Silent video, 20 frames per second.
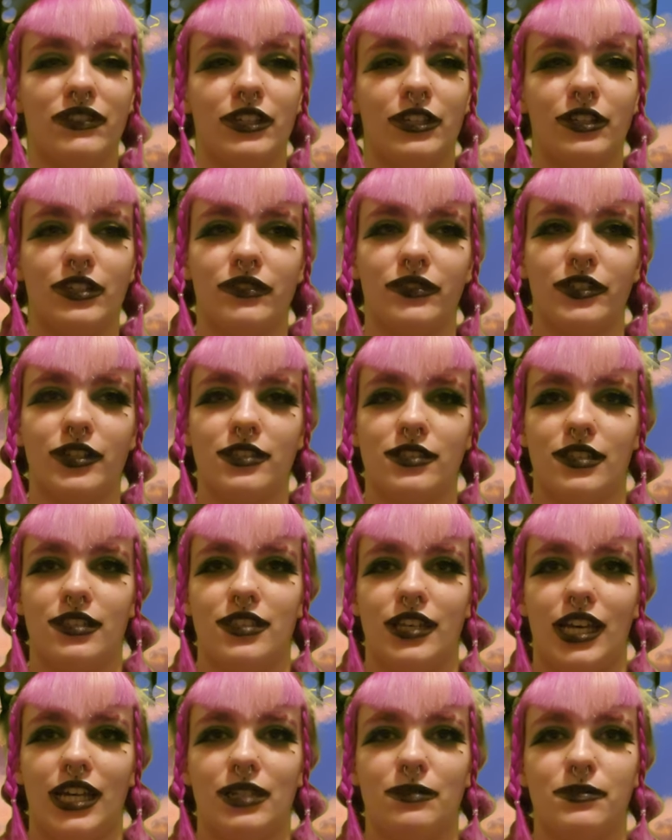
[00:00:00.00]
Universe at
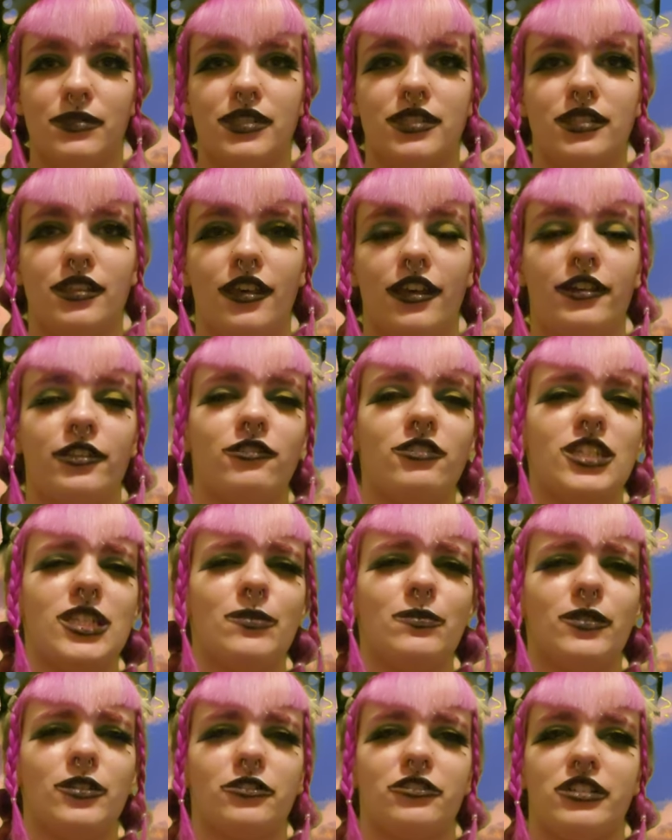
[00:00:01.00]
times. They're
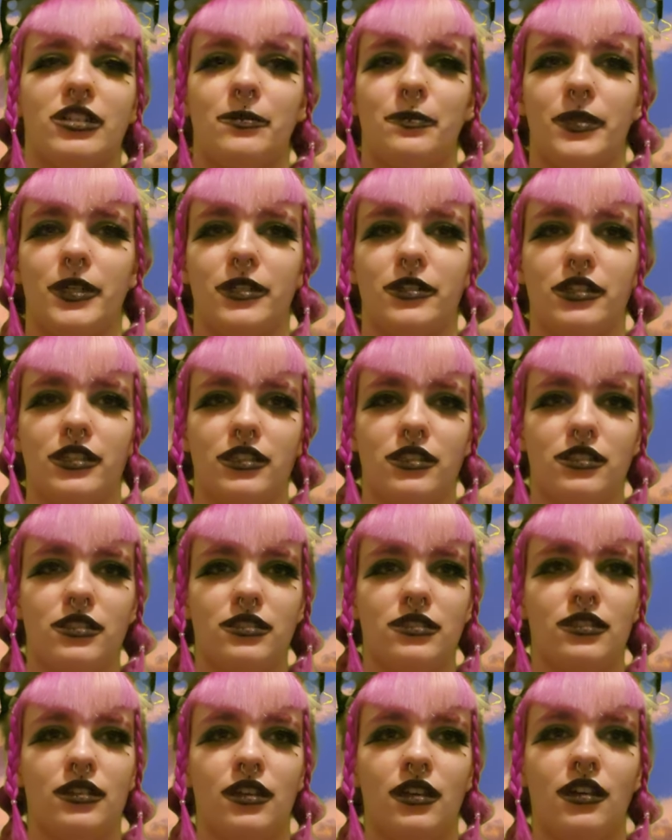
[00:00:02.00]
similar in appearance.